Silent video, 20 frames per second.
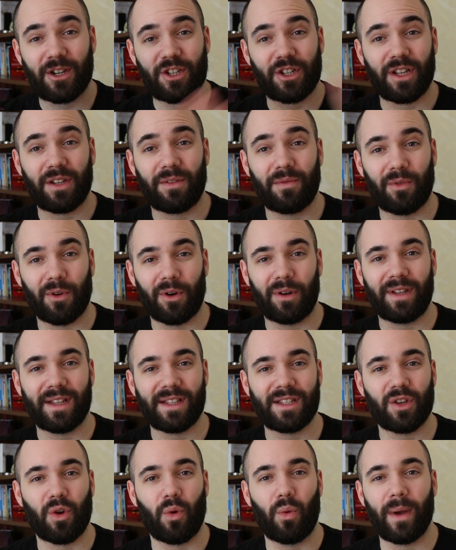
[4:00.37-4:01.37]
much it for
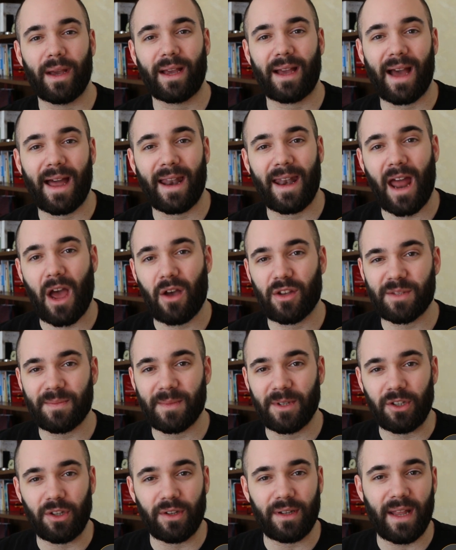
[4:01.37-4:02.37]
this quick
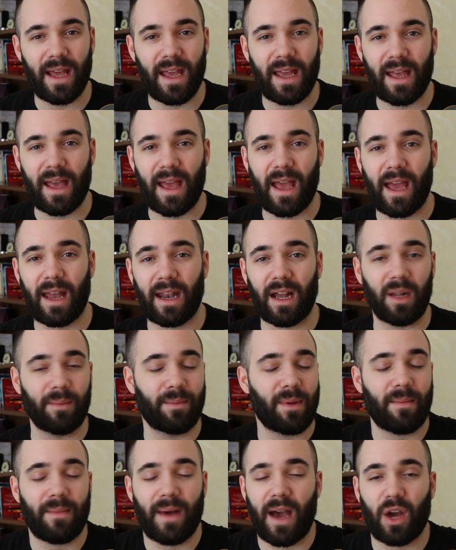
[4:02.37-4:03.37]
announcement today, and I'll
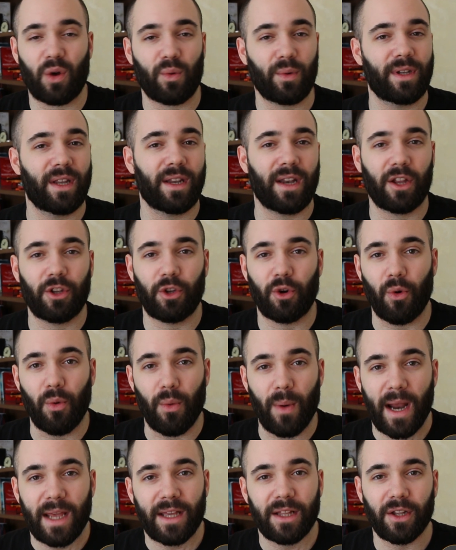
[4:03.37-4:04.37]
be back with another
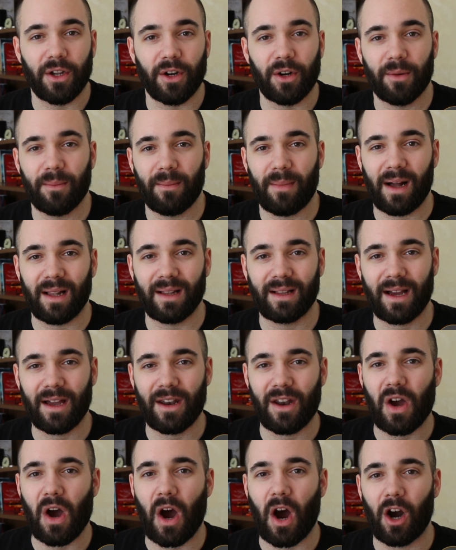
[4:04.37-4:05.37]
regular
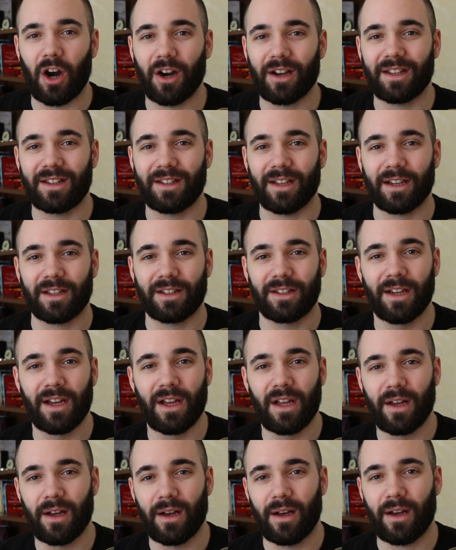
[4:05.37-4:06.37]
Balkan Architect
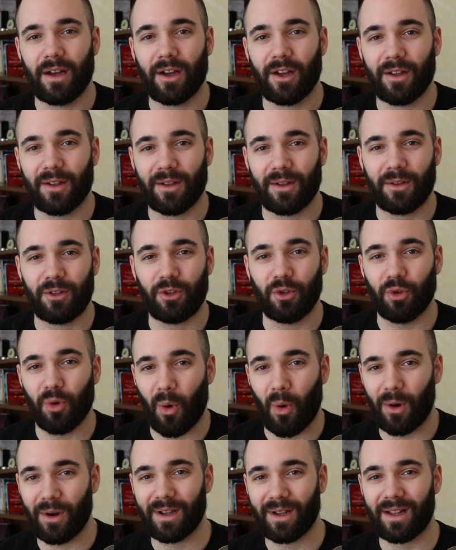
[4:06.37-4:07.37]

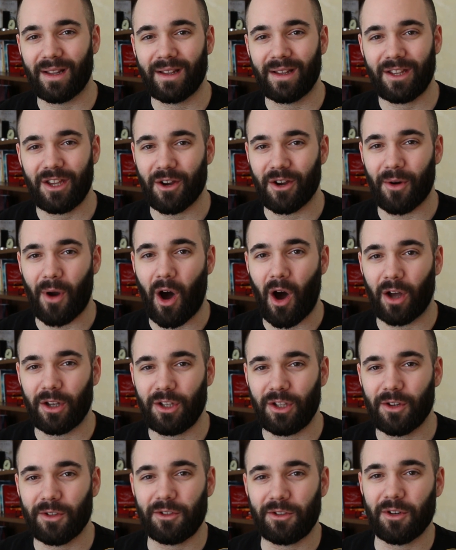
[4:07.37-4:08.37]
tutorial here
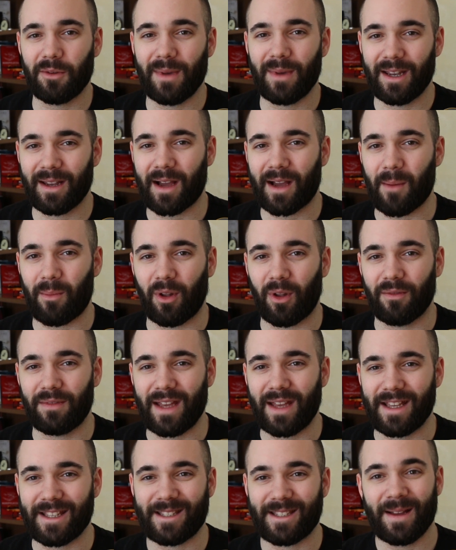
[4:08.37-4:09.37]
on YouTube in a couple of
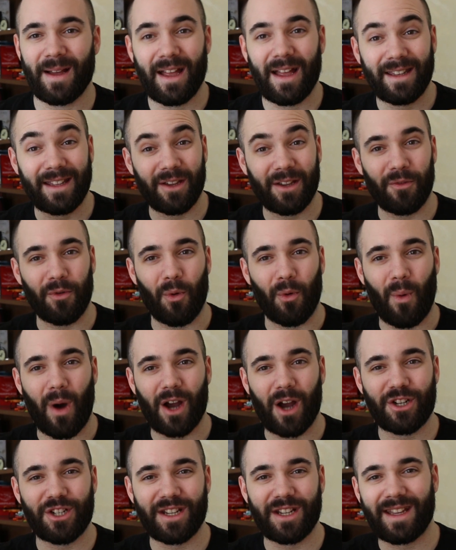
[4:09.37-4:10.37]
days. Thank you for
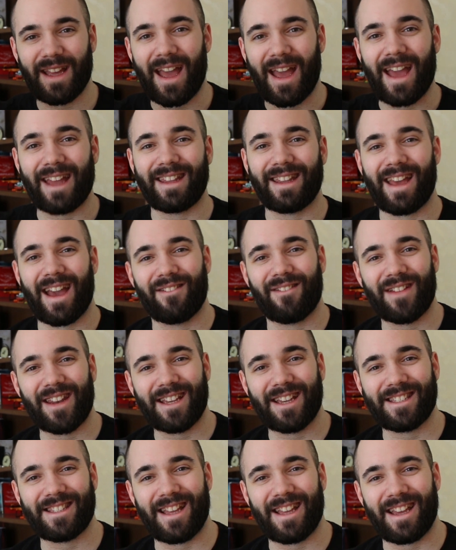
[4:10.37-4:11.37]
watching, and have a nice